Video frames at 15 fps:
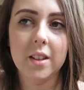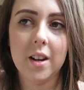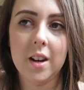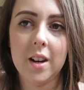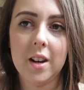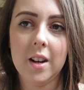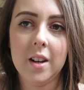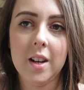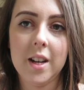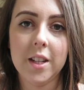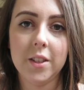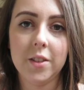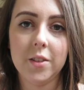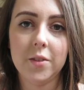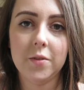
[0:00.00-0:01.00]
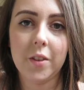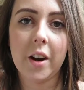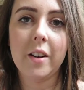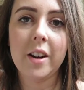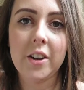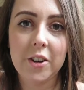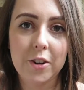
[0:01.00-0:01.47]
it's
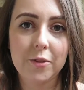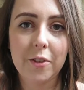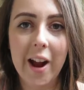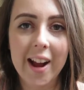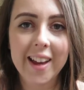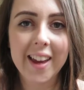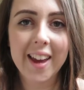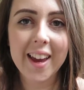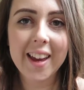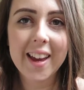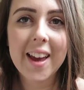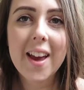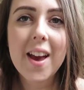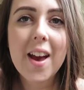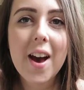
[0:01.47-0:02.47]
very nerve-wracking,